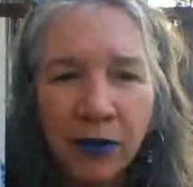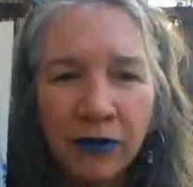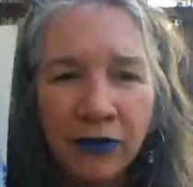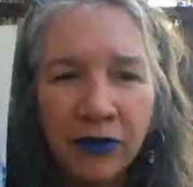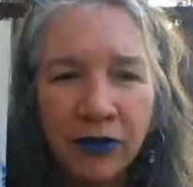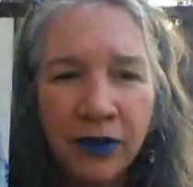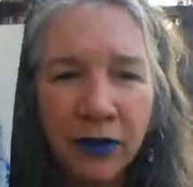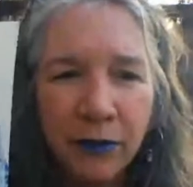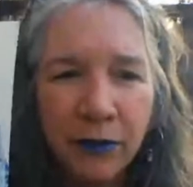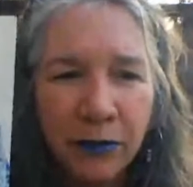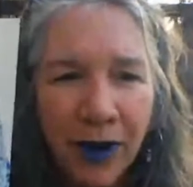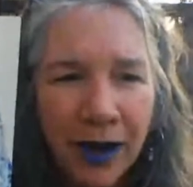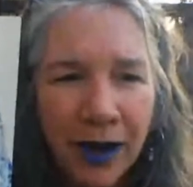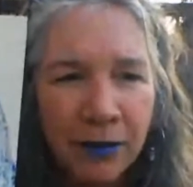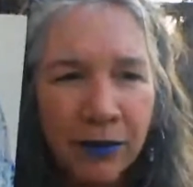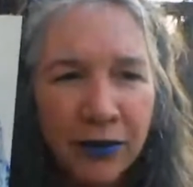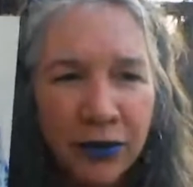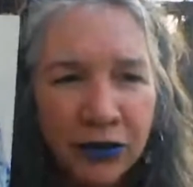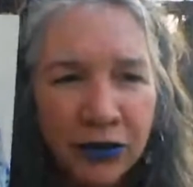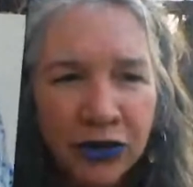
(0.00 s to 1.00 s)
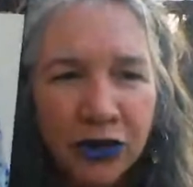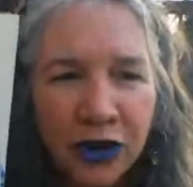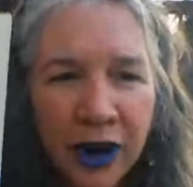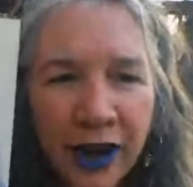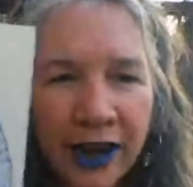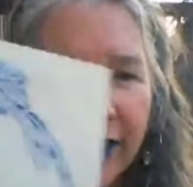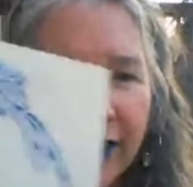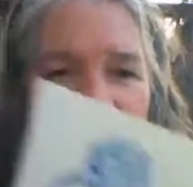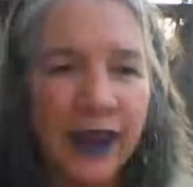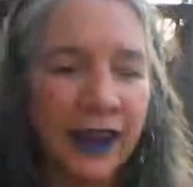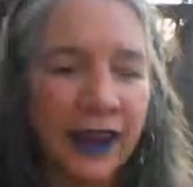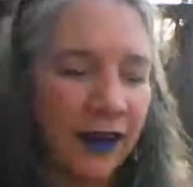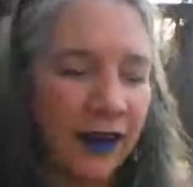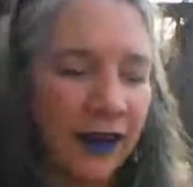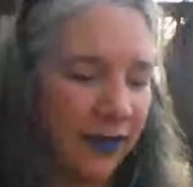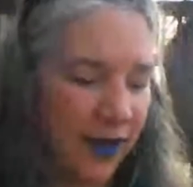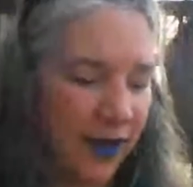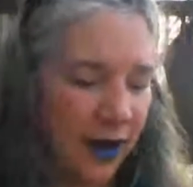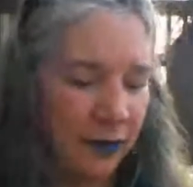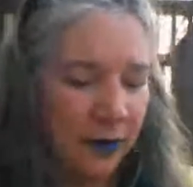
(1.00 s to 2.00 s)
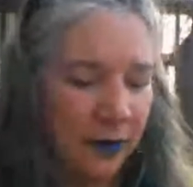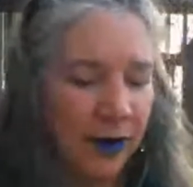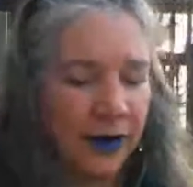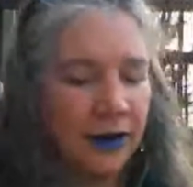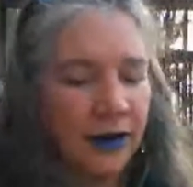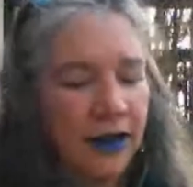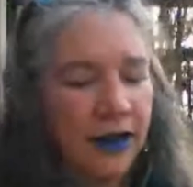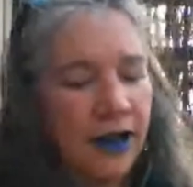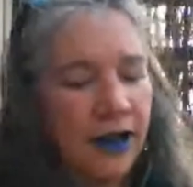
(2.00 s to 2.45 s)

of the tray ink on that one.